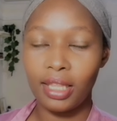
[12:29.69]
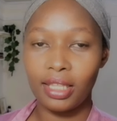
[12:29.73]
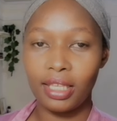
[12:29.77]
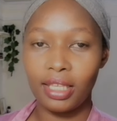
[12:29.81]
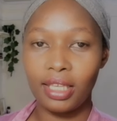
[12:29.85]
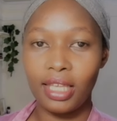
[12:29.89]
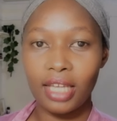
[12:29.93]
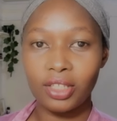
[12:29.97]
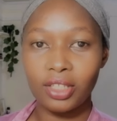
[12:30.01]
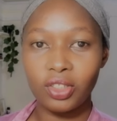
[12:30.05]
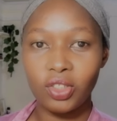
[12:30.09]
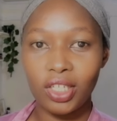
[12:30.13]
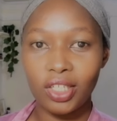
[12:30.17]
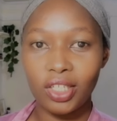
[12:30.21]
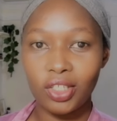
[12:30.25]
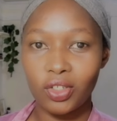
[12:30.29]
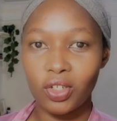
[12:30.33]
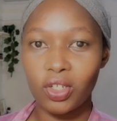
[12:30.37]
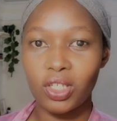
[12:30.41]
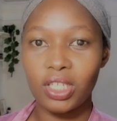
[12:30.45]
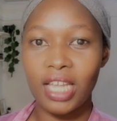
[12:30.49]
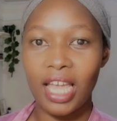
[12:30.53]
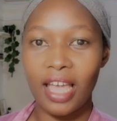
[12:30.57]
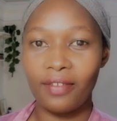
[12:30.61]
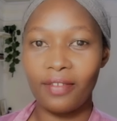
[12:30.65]
They actually
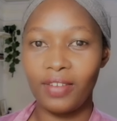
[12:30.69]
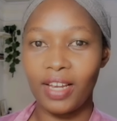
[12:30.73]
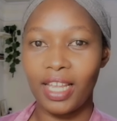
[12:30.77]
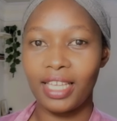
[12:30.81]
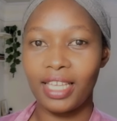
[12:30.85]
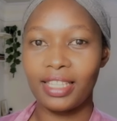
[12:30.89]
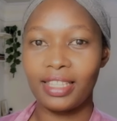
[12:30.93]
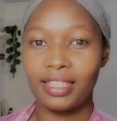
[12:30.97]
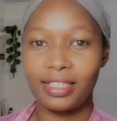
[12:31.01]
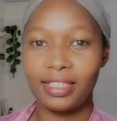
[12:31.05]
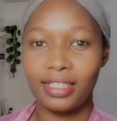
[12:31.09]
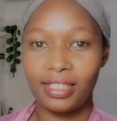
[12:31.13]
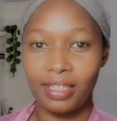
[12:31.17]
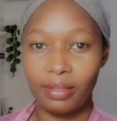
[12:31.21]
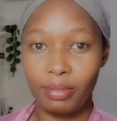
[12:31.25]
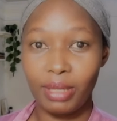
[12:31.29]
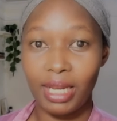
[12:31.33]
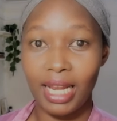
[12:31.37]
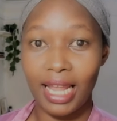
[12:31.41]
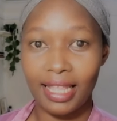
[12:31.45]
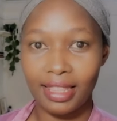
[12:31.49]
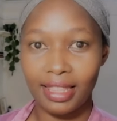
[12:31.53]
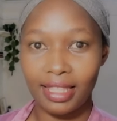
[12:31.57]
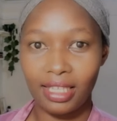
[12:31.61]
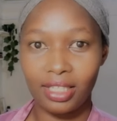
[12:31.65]
don't have like
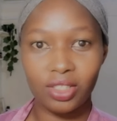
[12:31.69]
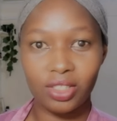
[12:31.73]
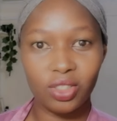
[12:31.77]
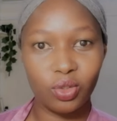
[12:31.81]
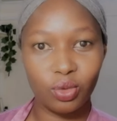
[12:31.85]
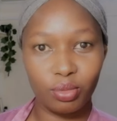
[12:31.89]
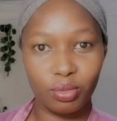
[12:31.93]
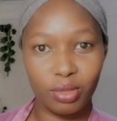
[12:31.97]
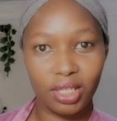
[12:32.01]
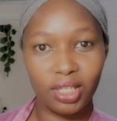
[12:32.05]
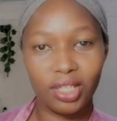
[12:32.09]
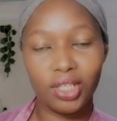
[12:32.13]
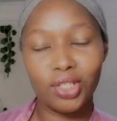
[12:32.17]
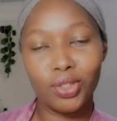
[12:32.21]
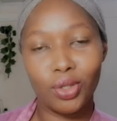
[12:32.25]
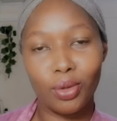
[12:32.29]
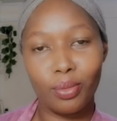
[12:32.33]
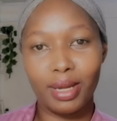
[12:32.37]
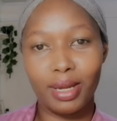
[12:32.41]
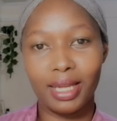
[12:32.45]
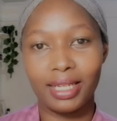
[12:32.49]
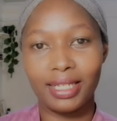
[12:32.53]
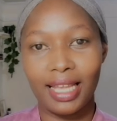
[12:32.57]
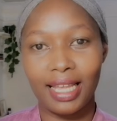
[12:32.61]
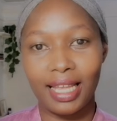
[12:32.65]
similar things to Miniso,
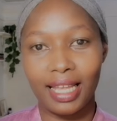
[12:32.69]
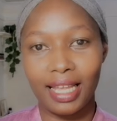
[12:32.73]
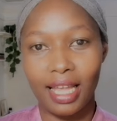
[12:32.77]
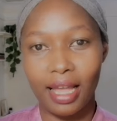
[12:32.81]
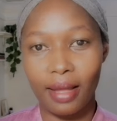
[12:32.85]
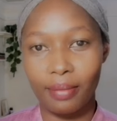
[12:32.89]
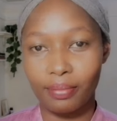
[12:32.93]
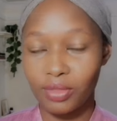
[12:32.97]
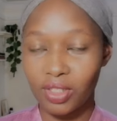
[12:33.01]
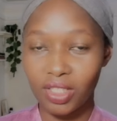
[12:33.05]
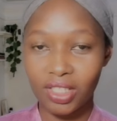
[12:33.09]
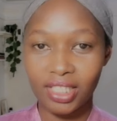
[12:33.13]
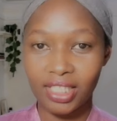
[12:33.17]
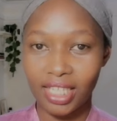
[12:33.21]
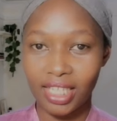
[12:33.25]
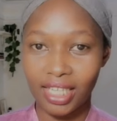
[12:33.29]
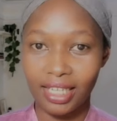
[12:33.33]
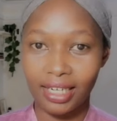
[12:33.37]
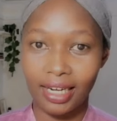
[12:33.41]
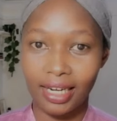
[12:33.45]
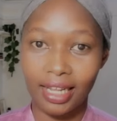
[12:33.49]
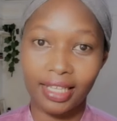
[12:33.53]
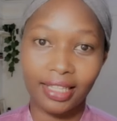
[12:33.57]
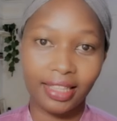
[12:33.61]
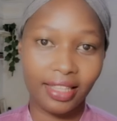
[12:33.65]
but I'm just
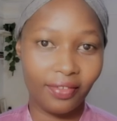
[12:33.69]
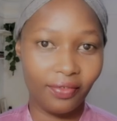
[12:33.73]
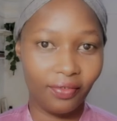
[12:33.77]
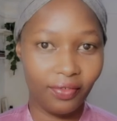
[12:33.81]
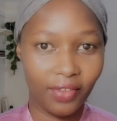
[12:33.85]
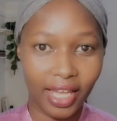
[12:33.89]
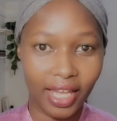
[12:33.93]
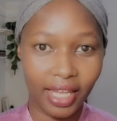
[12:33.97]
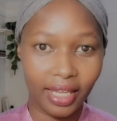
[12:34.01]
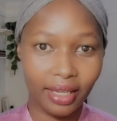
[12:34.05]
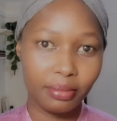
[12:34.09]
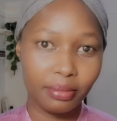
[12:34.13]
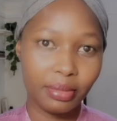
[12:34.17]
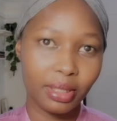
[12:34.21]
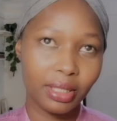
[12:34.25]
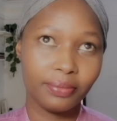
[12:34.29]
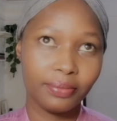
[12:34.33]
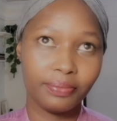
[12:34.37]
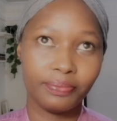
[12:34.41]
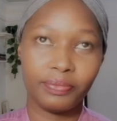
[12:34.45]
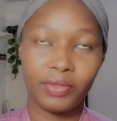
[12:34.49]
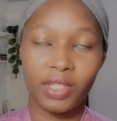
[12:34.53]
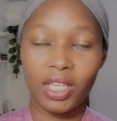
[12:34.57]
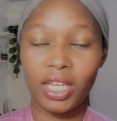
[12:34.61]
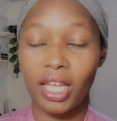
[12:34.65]
saying like the vibe,
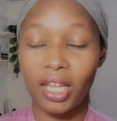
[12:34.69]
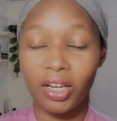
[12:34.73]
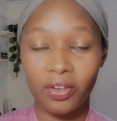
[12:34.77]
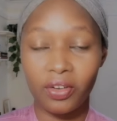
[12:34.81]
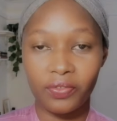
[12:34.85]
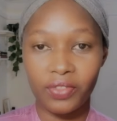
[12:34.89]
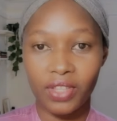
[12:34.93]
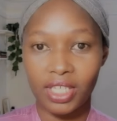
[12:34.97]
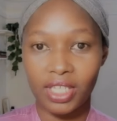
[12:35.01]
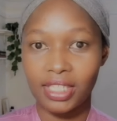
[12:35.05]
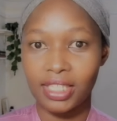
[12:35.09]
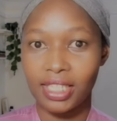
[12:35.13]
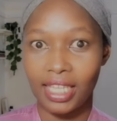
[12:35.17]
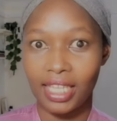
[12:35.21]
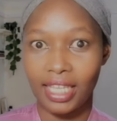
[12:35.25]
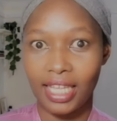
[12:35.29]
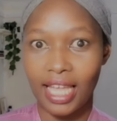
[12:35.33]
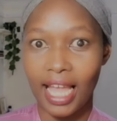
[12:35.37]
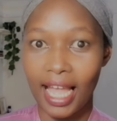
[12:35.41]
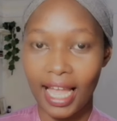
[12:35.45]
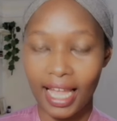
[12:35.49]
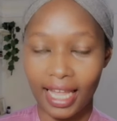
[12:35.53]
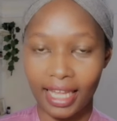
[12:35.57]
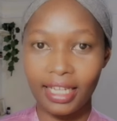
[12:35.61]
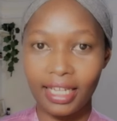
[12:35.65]
the kind of things they
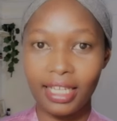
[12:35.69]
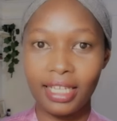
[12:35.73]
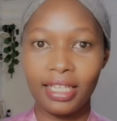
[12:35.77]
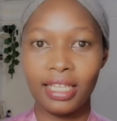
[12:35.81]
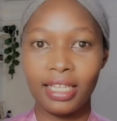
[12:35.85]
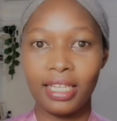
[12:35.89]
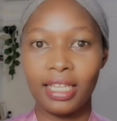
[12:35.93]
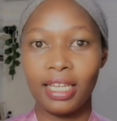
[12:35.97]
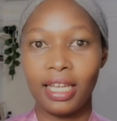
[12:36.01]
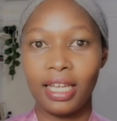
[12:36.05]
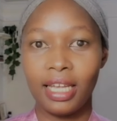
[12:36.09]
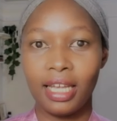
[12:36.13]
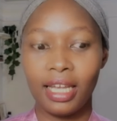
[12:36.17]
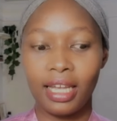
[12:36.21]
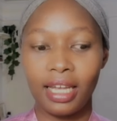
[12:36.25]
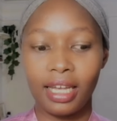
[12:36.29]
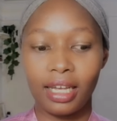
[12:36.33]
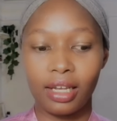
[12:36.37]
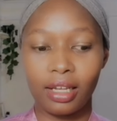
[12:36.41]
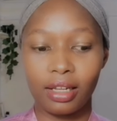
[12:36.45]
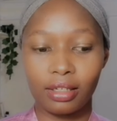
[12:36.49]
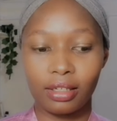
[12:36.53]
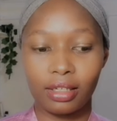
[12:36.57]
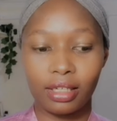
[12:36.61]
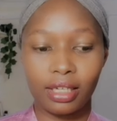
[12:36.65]
had
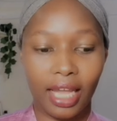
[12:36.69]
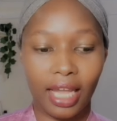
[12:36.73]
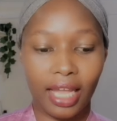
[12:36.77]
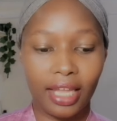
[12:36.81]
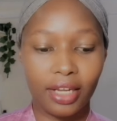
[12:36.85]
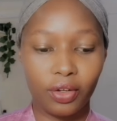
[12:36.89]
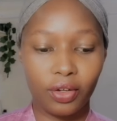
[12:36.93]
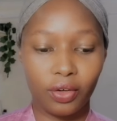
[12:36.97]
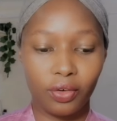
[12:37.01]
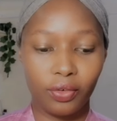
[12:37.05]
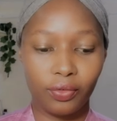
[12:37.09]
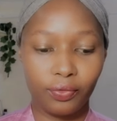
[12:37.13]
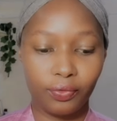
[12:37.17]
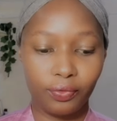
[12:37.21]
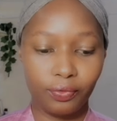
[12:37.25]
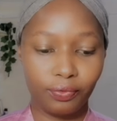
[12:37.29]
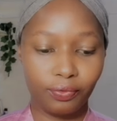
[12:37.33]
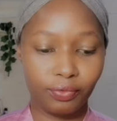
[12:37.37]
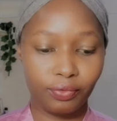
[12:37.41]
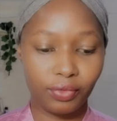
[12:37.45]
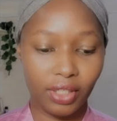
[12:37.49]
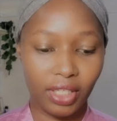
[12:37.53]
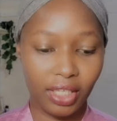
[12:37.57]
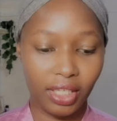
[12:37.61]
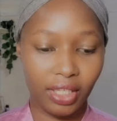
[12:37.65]
kind of
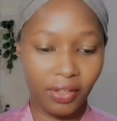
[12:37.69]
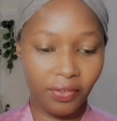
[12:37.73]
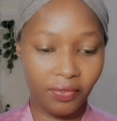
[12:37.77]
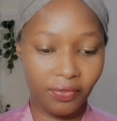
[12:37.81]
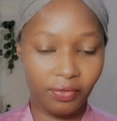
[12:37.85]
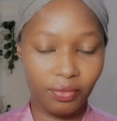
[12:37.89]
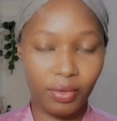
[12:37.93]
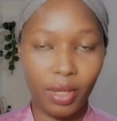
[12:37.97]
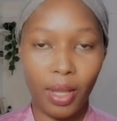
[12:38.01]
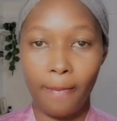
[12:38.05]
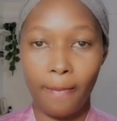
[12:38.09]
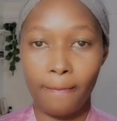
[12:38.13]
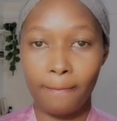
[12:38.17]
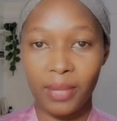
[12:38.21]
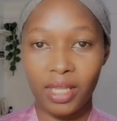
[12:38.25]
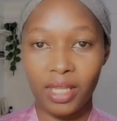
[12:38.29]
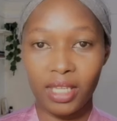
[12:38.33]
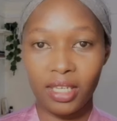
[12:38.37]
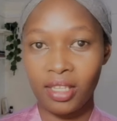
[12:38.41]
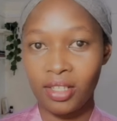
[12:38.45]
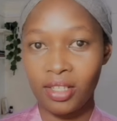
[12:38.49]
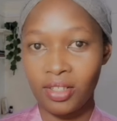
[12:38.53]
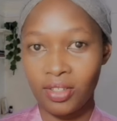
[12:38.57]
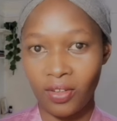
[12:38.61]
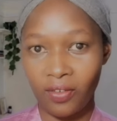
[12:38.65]
gave
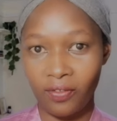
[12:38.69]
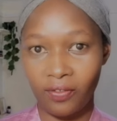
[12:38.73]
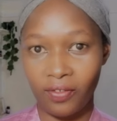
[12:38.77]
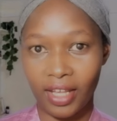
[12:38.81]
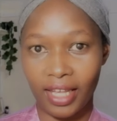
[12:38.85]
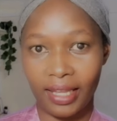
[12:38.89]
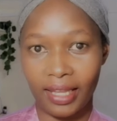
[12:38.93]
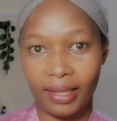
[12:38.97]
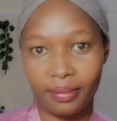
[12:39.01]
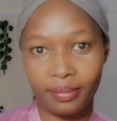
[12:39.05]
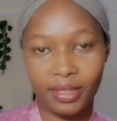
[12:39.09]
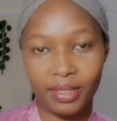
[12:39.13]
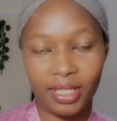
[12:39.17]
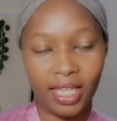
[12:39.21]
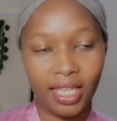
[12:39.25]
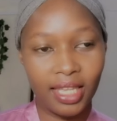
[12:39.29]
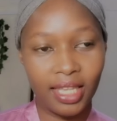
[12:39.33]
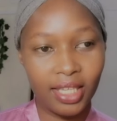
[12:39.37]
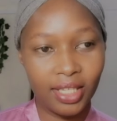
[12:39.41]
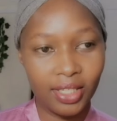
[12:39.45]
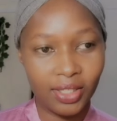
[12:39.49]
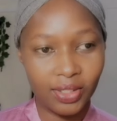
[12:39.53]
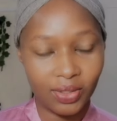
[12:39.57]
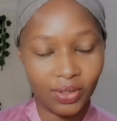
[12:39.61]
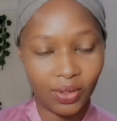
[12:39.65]
Miniso vibes.
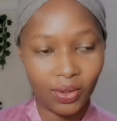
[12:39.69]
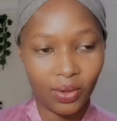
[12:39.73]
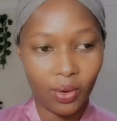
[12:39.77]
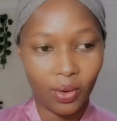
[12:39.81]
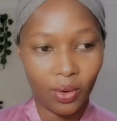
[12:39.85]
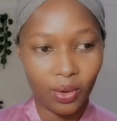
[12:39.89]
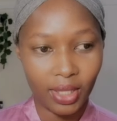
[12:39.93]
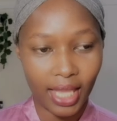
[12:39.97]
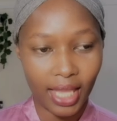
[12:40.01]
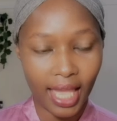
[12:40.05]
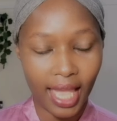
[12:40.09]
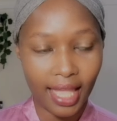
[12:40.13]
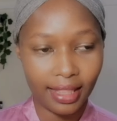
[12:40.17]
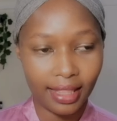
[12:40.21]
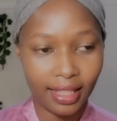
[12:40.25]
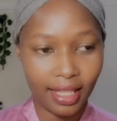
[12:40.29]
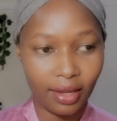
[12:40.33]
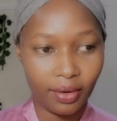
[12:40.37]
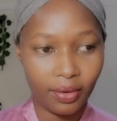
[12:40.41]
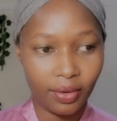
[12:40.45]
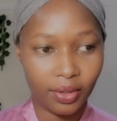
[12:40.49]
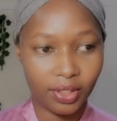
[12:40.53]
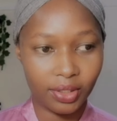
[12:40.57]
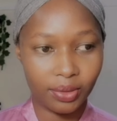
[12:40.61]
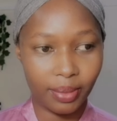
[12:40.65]
So yeah,
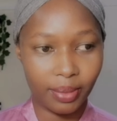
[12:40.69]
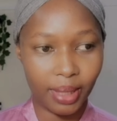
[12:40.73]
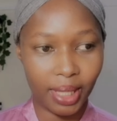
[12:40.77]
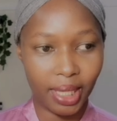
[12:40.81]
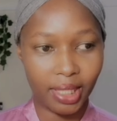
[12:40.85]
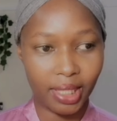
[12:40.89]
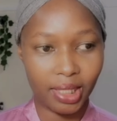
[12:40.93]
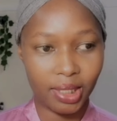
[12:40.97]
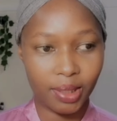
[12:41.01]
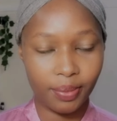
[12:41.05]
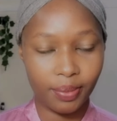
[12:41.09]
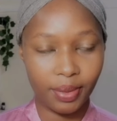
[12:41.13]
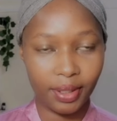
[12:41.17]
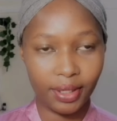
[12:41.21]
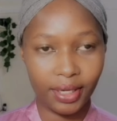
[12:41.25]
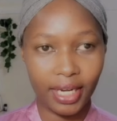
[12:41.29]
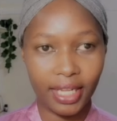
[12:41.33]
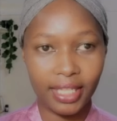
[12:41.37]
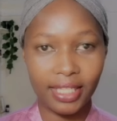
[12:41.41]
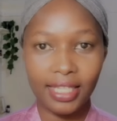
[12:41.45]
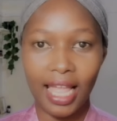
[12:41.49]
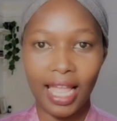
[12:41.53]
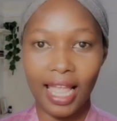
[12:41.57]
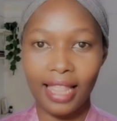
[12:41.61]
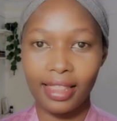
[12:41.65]
that was my experience.